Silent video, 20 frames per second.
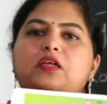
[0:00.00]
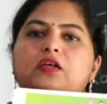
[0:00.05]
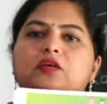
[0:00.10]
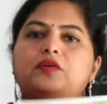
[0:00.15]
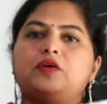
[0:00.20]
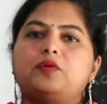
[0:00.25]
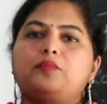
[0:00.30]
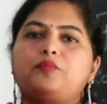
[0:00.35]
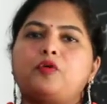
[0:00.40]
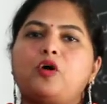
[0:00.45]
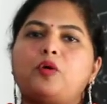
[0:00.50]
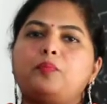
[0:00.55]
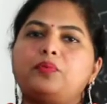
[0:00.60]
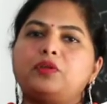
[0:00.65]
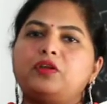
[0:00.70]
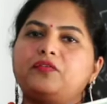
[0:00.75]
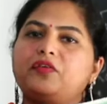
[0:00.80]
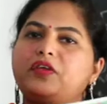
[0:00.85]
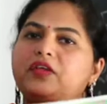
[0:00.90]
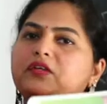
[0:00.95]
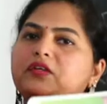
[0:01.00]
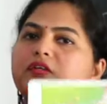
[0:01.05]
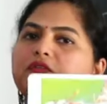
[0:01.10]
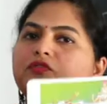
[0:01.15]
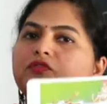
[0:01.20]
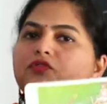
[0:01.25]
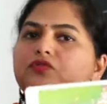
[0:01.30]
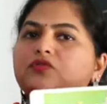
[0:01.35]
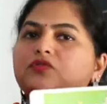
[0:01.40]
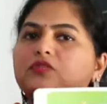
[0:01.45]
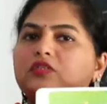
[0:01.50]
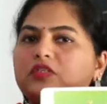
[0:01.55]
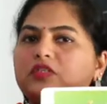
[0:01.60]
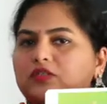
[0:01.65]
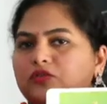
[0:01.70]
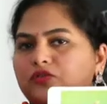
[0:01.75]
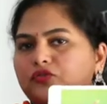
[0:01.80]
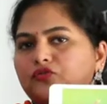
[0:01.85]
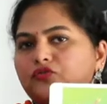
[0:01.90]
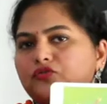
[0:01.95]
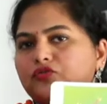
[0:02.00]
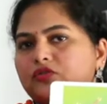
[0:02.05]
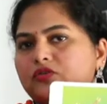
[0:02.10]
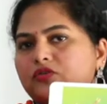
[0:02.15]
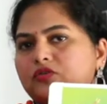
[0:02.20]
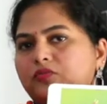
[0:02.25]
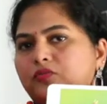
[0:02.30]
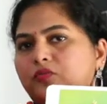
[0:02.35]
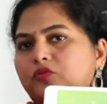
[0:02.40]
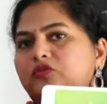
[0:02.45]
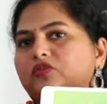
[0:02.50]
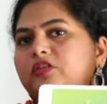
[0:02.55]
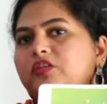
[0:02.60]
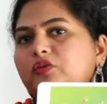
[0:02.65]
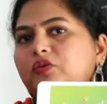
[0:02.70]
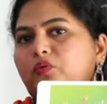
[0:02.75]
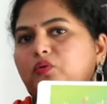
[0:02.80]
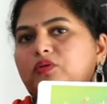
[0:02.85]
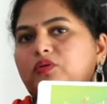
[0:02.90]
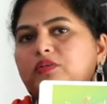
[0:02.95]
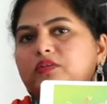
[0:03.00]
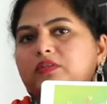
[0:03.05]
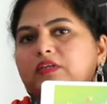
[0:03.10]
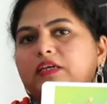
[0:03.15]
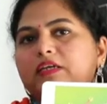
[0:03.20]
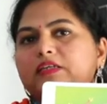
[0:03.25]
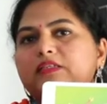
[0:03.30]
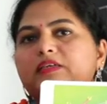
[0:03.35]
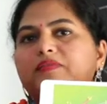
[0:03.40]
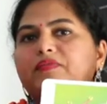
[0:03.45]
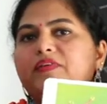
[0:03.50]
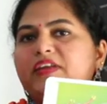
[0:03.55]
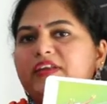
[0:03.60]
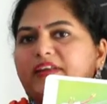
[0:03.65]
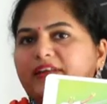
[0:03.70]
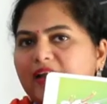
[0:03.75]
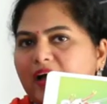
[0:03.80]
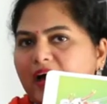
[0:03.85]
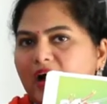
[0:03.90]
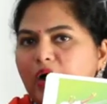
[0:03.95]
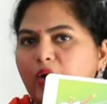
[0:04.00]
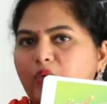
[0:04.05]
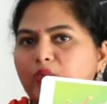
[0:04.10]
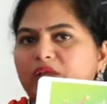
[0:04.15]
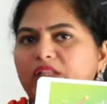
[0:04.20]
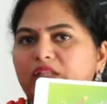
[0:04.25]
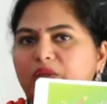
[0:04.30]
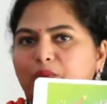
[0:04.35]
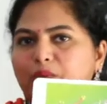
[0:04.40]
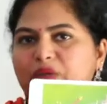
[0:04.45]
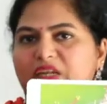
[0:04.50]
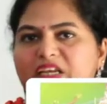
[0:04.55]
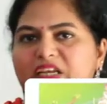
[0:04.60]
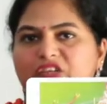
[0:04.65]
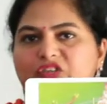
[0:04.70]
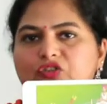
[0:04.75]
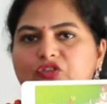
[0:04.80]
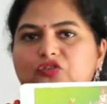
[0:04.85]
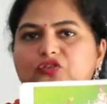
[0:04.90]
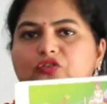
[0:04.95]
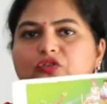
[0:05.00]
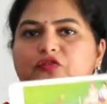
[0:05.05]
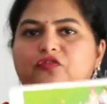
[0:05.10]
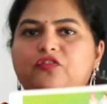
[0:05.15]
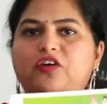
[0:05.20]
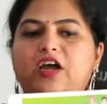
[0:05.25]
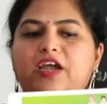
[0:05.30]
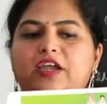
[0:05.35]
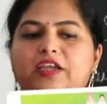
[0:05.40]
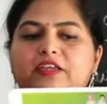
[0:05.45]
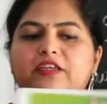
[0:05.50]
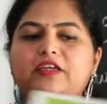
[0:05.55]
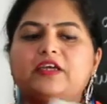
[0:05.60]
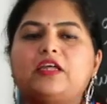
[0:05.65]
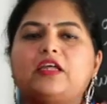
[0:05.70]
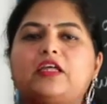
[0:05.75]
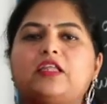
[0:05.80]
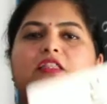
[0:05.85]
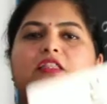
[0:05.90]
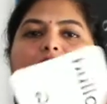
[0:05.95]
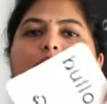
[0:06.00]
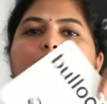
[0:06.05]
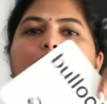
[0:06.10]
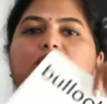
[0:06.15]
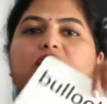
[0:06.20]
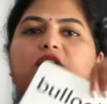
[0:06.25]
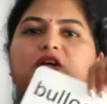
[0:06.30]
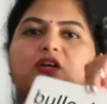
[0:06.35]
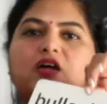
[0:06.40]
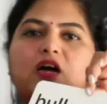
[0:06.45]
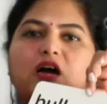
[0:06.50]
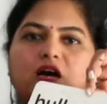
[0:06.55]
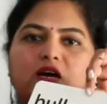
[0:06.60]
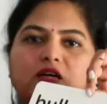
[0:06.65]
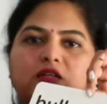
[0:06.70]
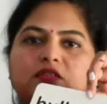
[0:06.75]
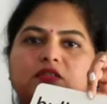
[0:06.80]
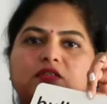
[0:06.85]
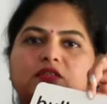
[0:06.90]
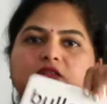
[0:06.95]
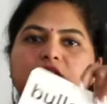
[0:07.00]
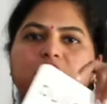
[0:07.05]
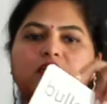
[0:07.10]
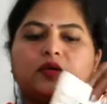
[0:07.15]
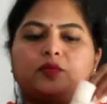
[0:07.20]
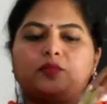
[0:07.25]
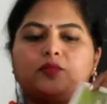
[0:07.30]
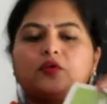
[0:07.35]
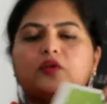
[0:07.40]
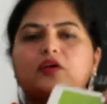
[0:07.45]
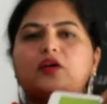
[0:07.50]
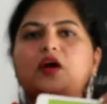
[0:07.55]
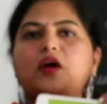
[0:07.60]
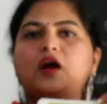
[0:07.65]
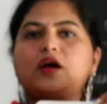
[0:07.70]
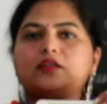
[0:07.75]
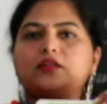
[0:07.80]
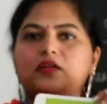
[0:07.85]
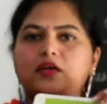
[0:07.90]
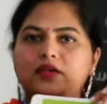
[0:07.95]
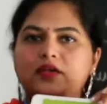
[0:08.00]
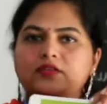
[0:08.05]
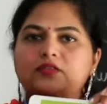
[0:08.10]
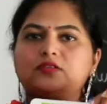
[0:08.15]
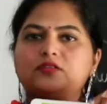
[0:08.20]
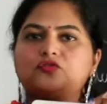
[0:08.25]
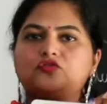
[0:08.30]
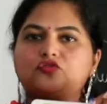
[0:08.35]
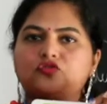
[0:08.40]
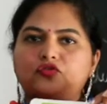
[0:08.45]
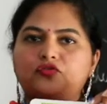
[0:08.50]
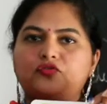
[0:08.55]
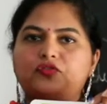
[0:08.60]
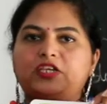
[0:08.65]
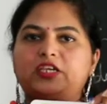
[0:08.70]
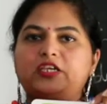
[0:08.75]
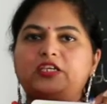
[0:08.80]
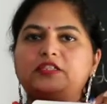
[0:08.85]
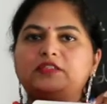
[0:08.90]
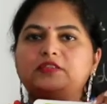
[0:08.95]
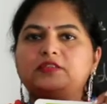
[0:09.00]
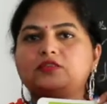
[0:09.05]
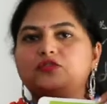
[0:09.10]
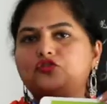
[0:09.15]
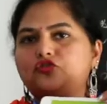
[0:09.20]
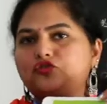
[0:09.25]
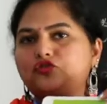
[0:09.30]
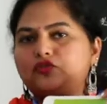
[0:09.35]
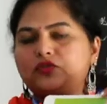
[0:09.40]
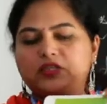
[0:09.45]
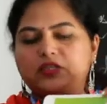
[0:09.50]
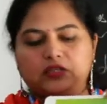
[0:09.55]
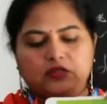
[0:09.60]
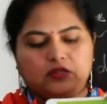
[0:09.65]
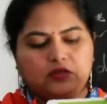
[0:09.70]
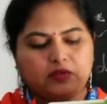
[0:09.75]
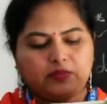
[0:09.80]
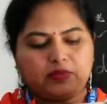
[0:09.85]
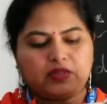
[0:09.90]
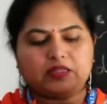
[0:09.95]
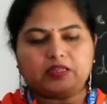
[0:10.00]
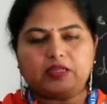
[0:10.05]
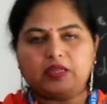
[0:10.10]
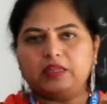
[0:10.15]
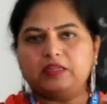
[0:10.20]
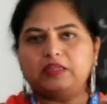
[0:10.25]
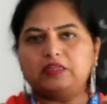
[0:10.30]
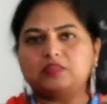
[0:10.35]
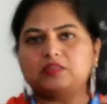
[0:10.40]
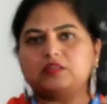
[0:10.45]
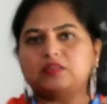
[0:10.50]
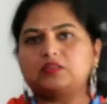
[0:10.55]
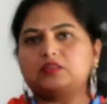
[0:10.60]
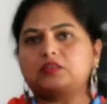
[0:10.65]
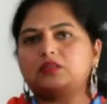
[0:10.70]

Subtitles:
a popular vehicle which was used mostly in the olden days. Even now in the villages you will find the bullock cart. Bullock cart has two wheels, it's a two-wheeler, but then it's